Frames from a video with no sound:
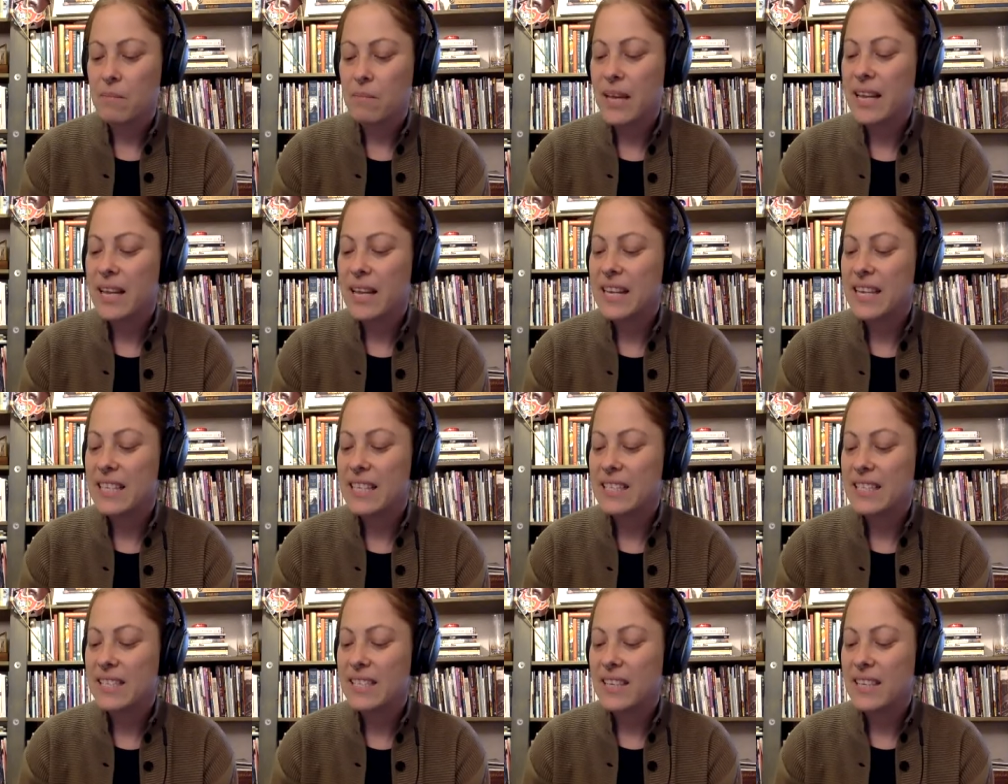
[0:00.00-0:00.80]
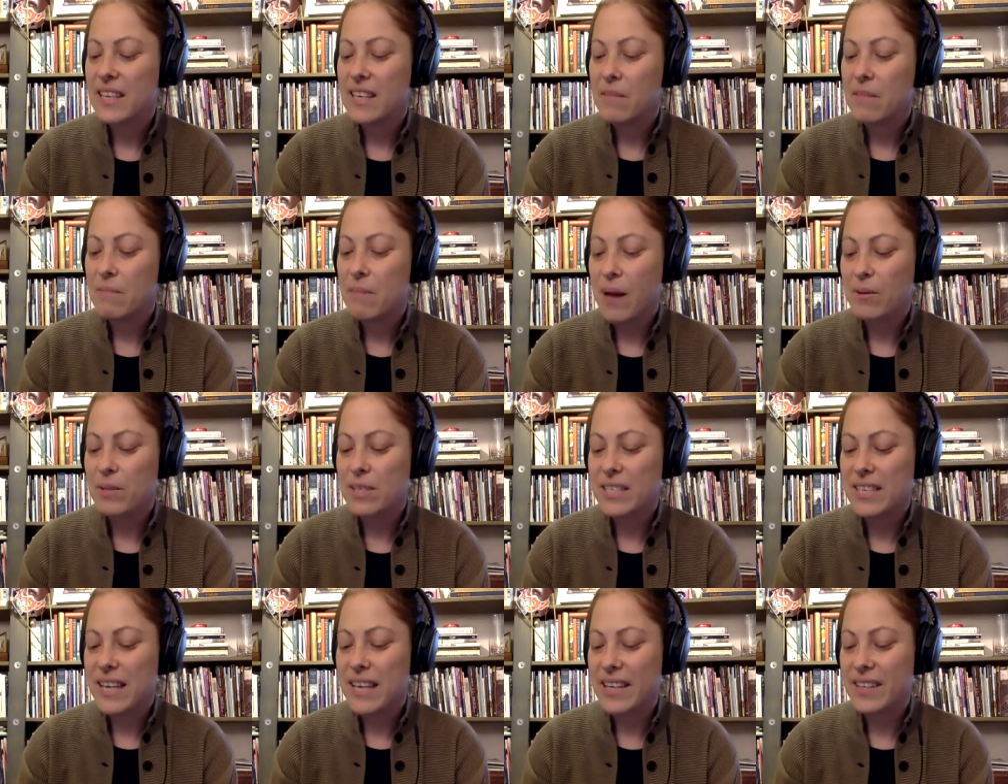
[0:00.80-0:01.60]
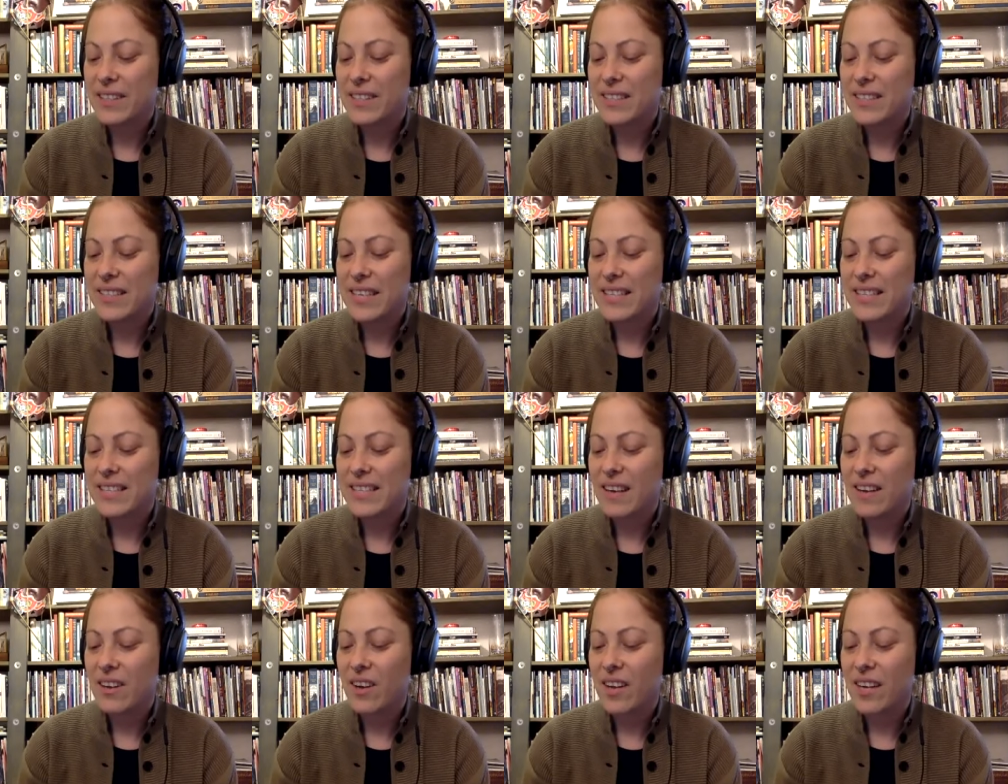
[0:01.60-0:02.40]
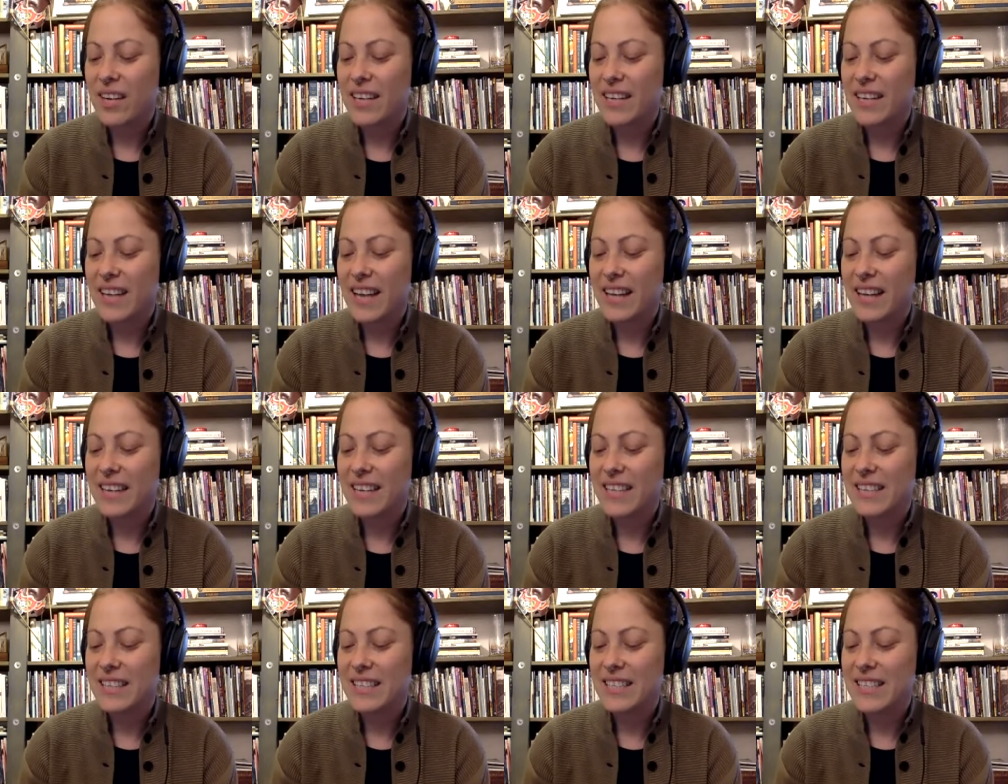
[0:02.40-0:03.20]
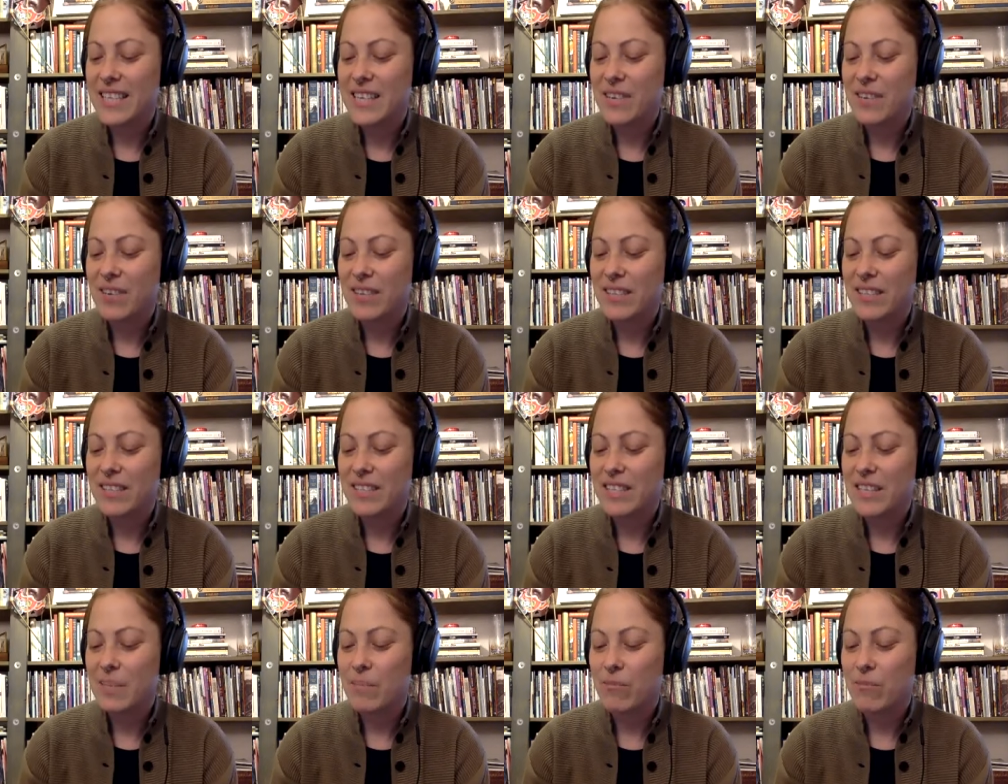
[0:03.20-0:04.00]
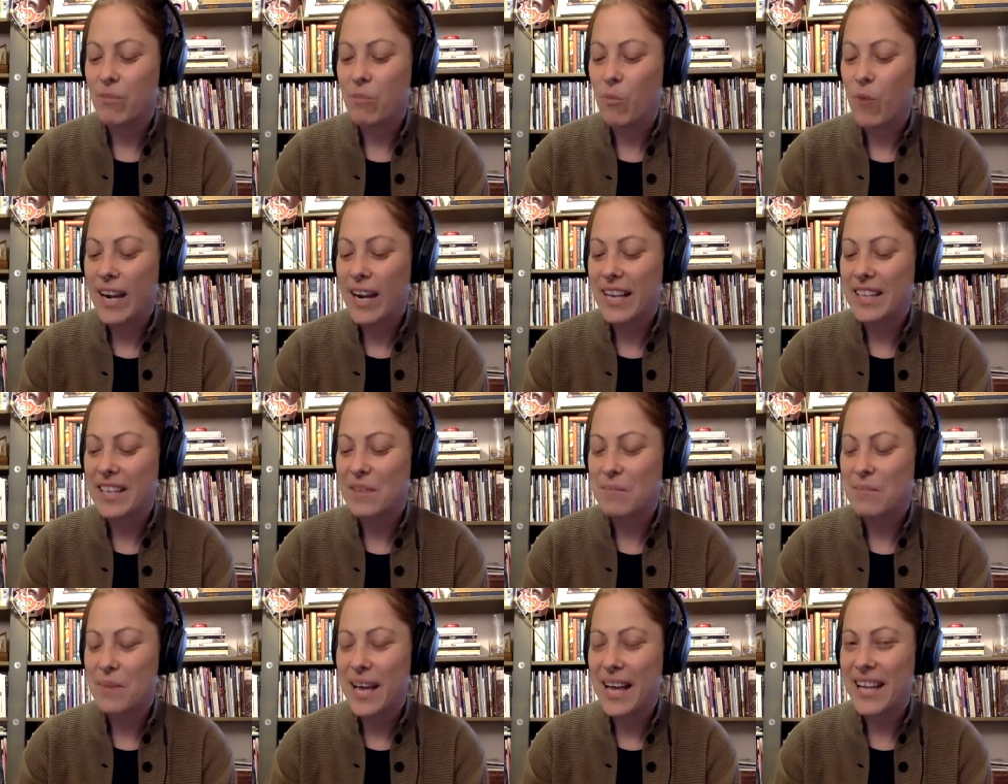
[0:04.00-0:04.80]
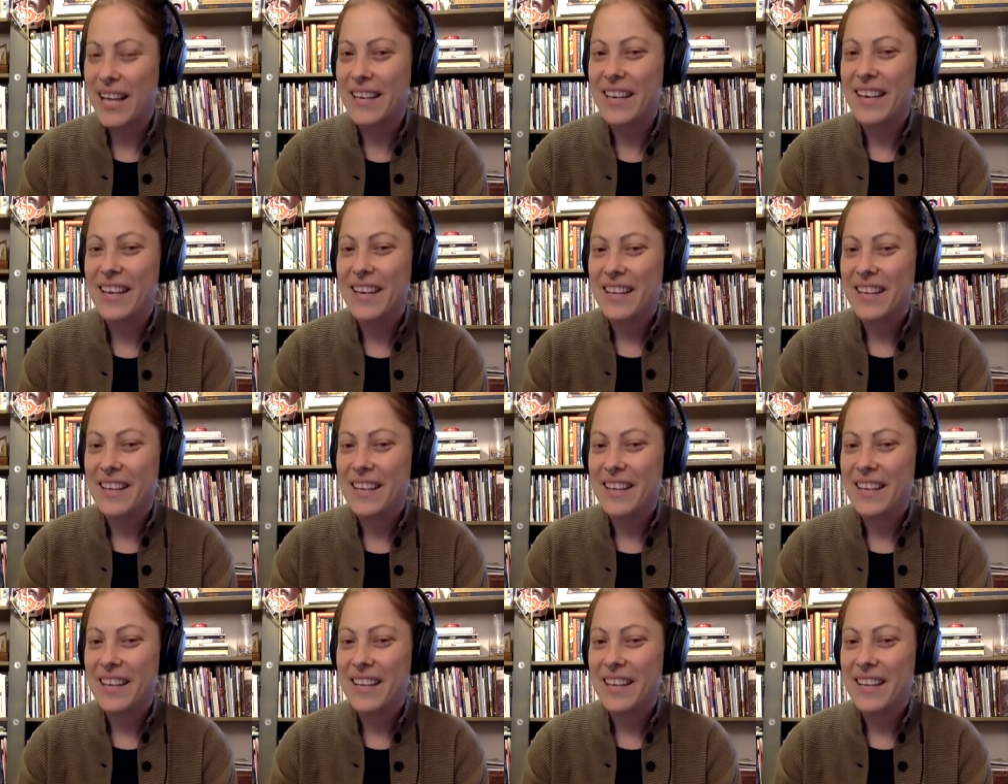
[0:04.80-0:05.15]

pennies, mouse tails they suck on at night in secret to keep from wetting the bed.